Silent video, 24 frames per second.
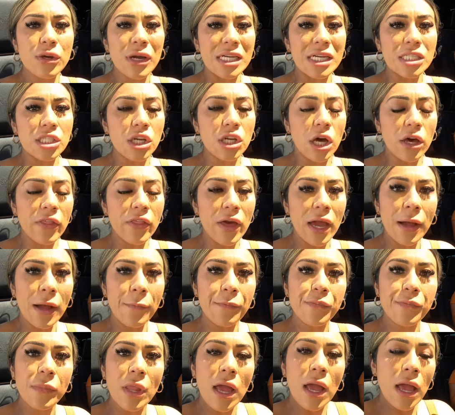You guys saw that.
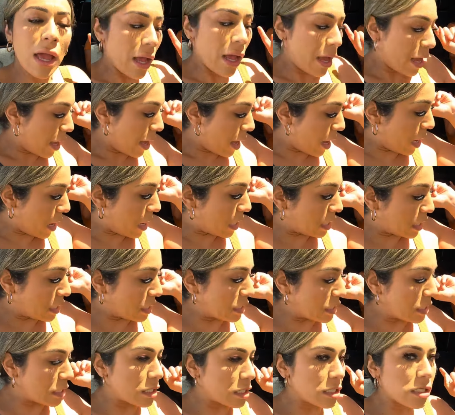
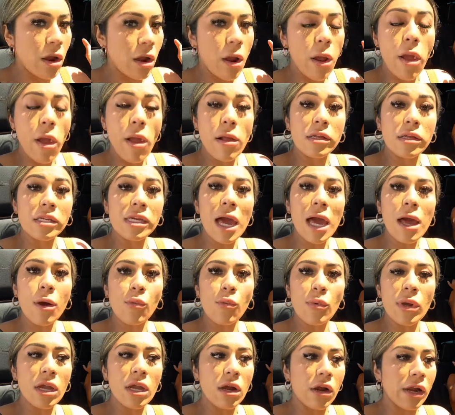And yeah,
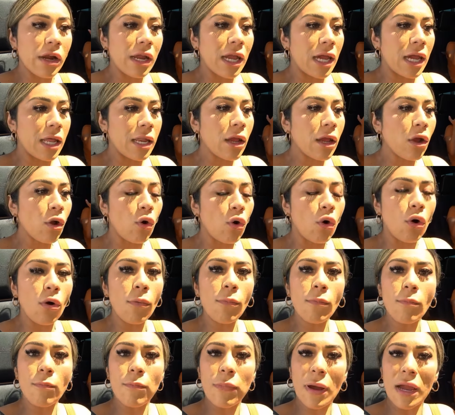we are heading
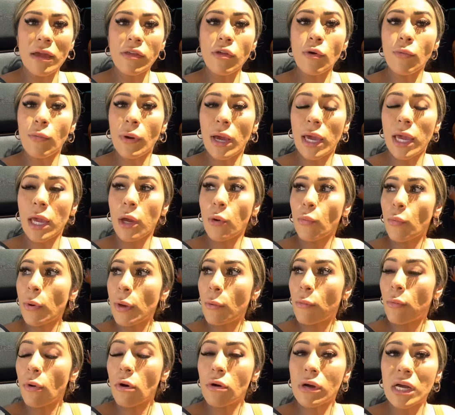home. By the way, we
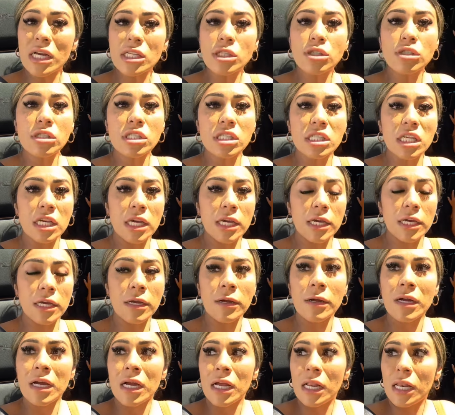will get to see
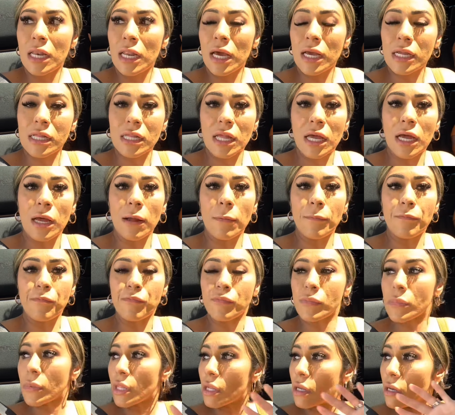like the,
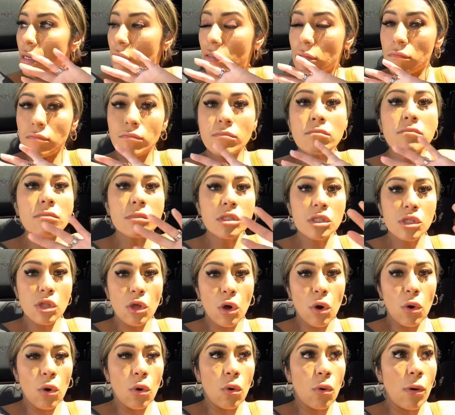you
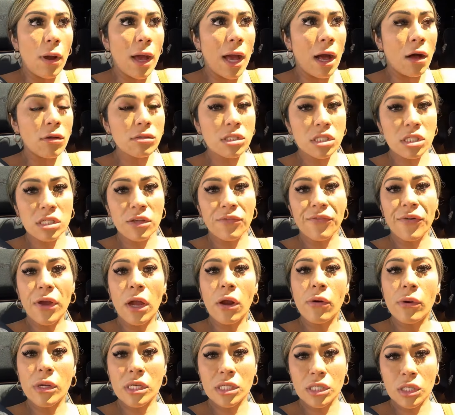know, outs of
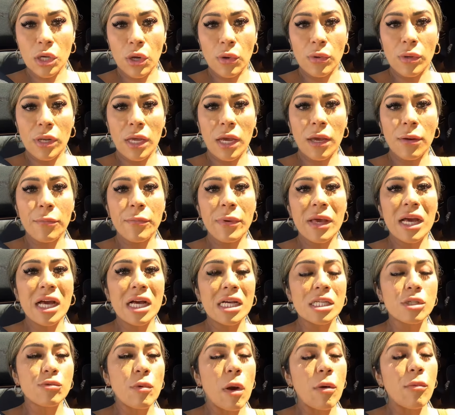Arizona,
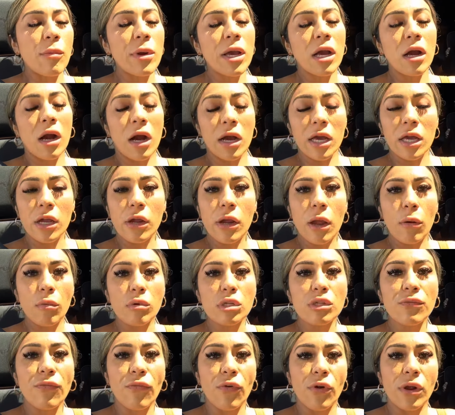because when we got here it
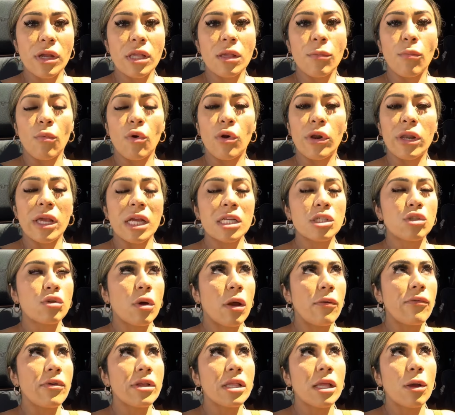was 4 a.m, so
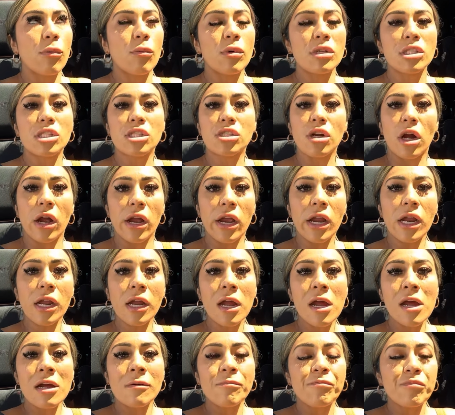everything was dark.
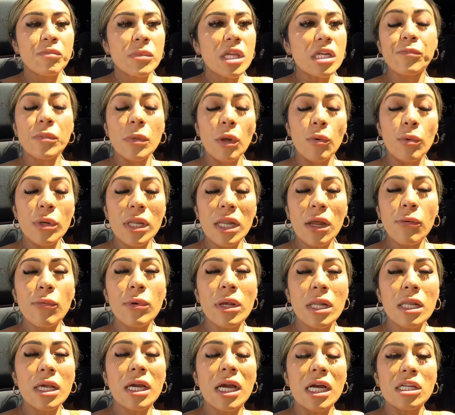We didn't
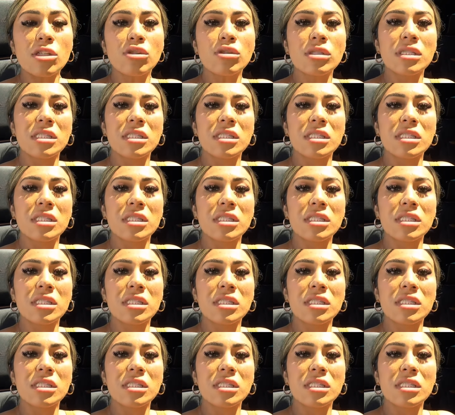really get to